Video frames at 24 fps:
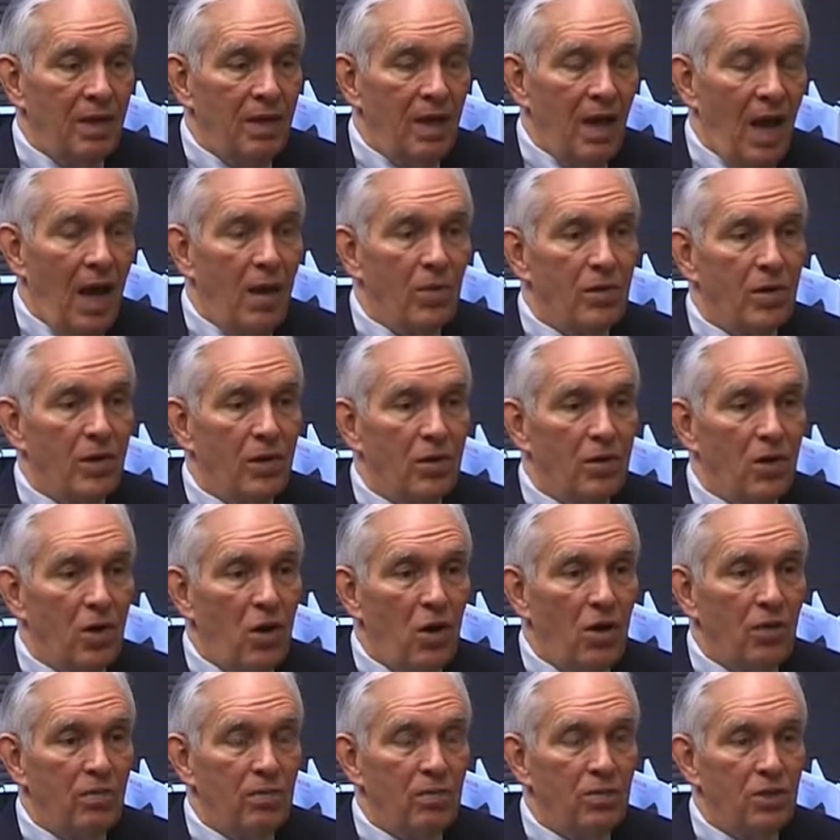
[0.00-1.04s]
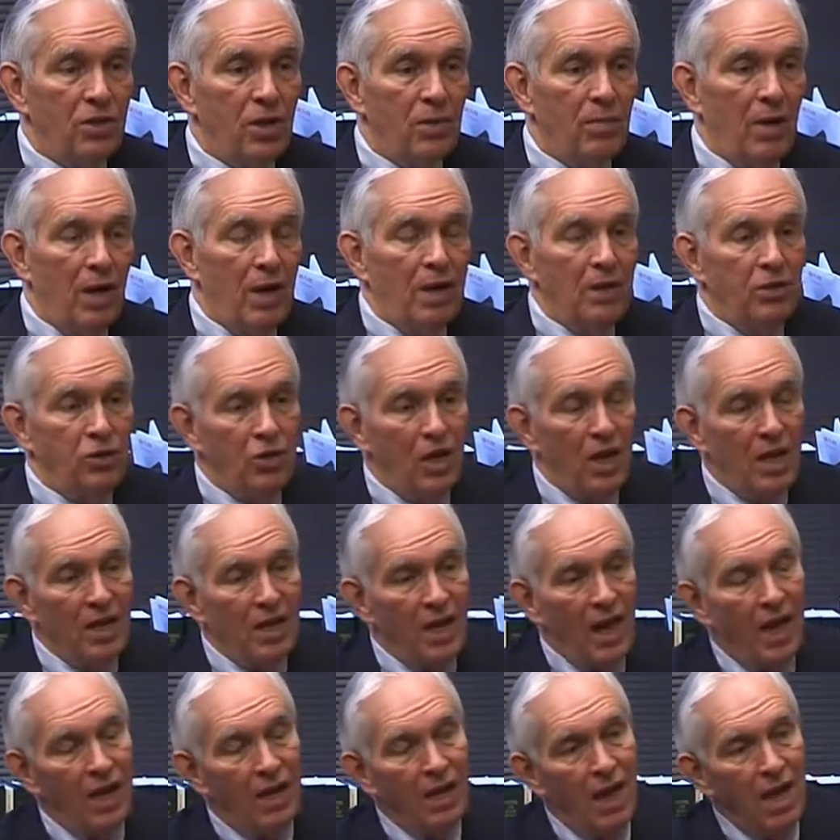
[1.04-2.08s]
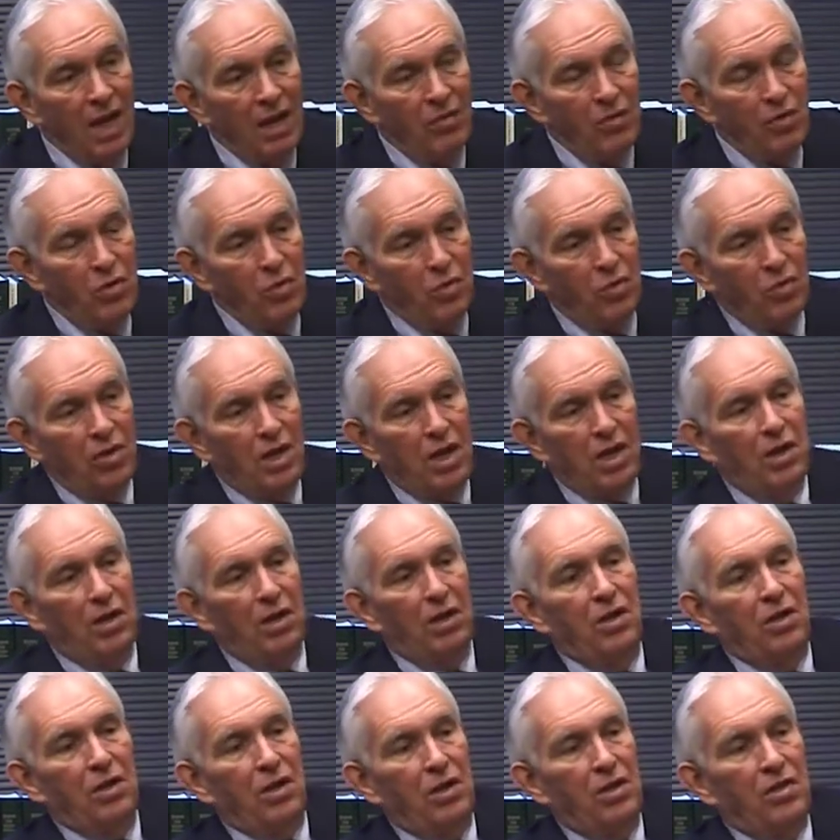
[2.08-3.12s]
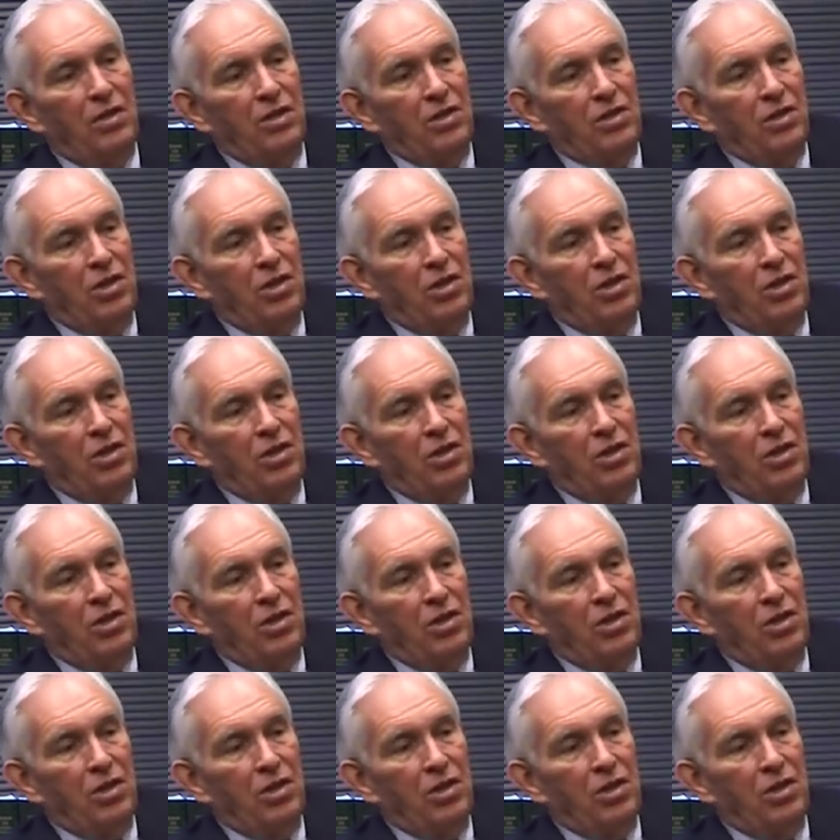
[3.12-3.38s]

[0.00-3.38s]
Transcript: I would get a call from somebody, Jack, I'd like you to take a look at this